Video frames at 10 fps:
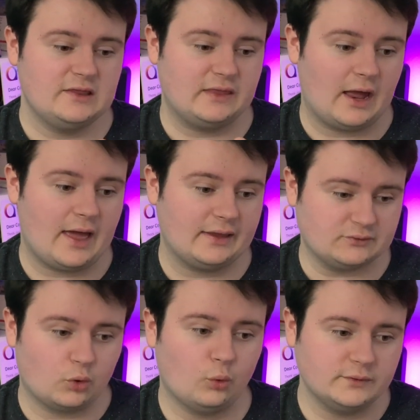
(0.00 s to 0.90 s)
there
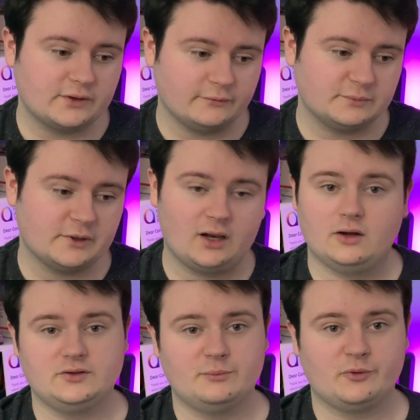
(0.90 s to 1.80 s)
is always going to be a
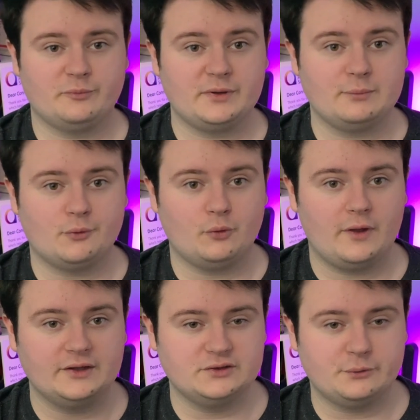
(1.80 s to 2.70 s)
large number of people
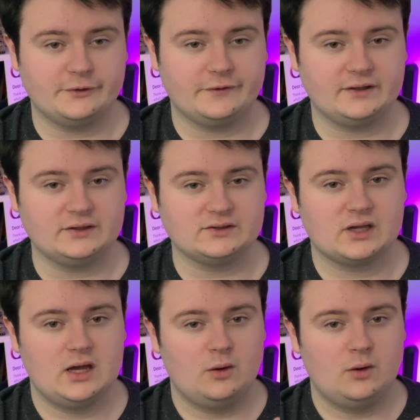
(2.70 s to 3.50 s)
that are doing things